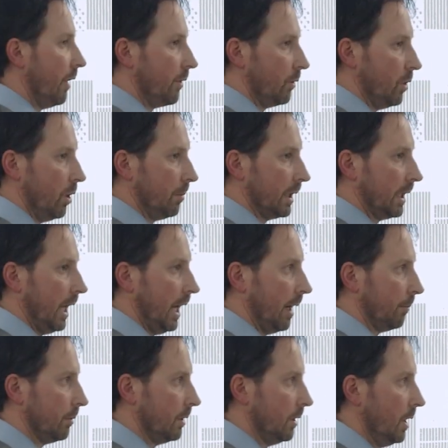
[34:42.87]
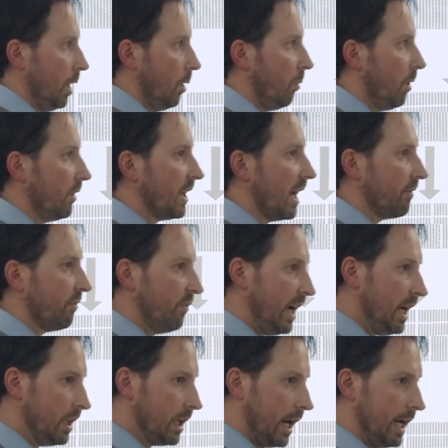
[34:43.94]
the Roman camp. Well, that
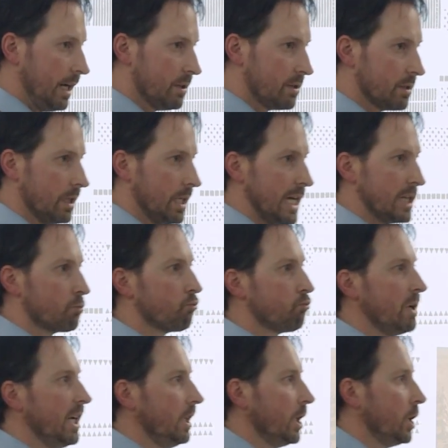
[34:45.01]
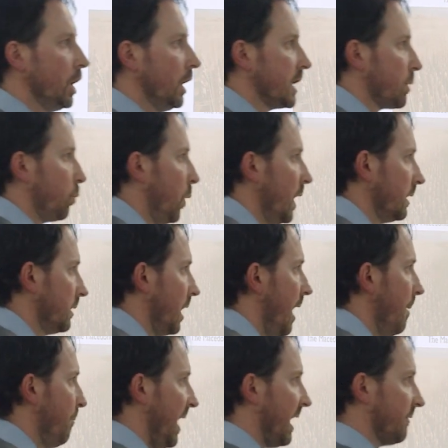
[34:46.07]
phalanx is really good as one
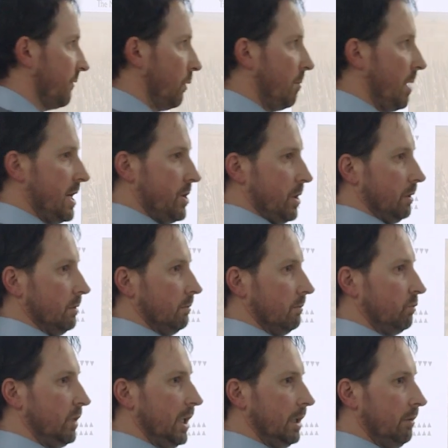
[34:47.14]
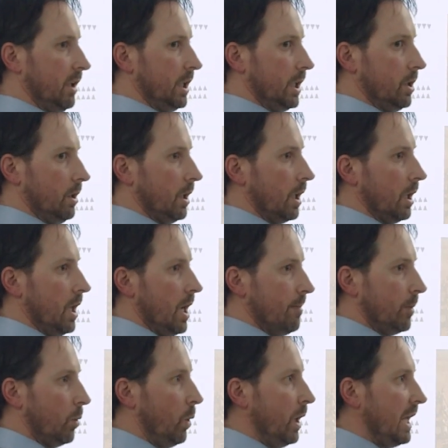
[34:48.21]
compact formation. Really, really good.
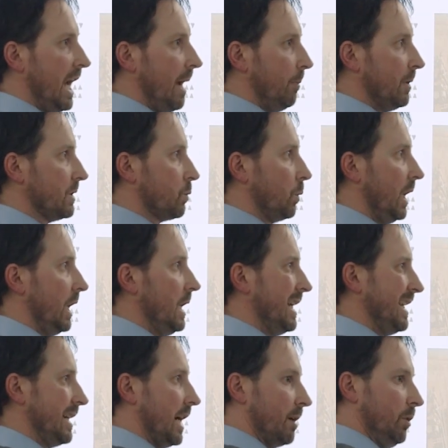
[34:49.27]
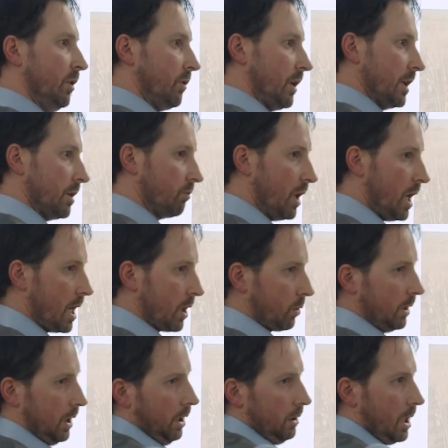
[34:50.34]
But what happens when you got to move around a rock,
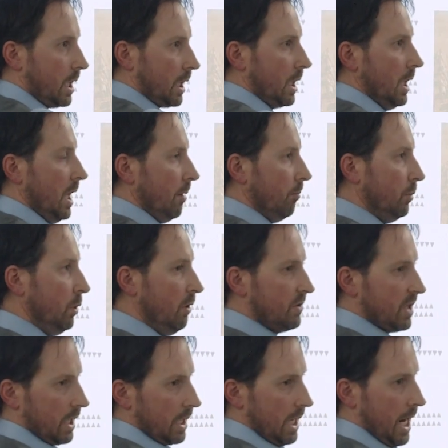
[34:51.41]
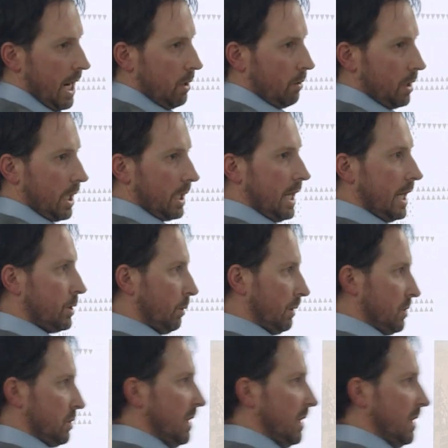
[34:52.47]
or a hillock moves a guy, or a guy sort of